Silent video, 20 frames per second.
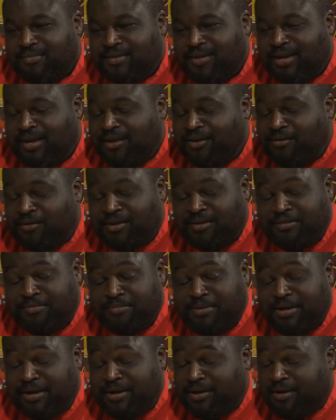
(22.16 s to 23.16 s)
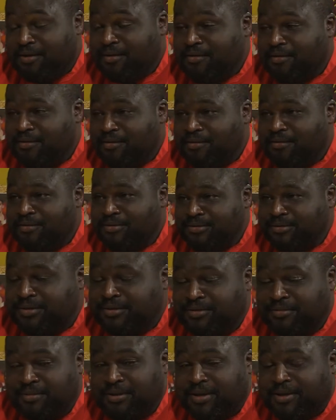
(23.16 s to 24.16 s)
Yeah, great to be here. Always
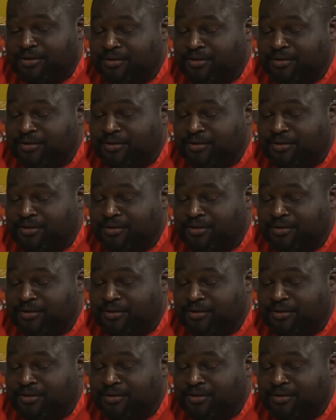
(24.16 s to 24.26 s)
good to be here